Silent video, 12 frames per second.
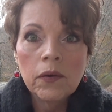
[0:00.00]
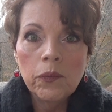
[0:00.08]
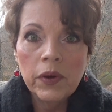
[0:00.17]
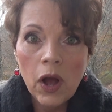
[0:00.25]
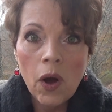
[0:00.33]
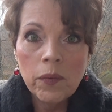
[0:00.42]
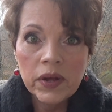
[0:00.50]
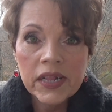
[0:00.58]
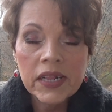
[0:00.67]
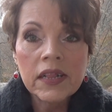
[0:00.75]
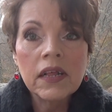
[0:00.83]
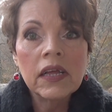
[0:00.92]
We
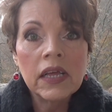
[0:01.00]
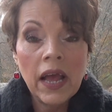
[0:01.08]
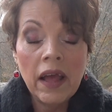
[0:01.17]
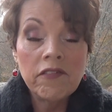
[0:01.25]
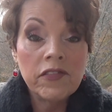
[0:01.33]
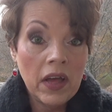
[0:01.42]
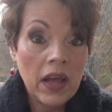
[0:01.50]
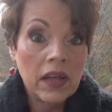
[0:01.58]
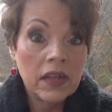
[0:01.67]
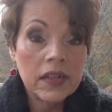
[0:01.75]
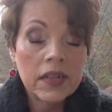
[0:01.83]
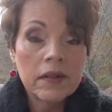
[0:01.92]
always gave
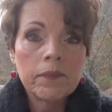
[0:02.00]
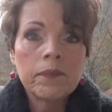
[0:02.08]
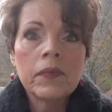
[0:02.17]
thanks.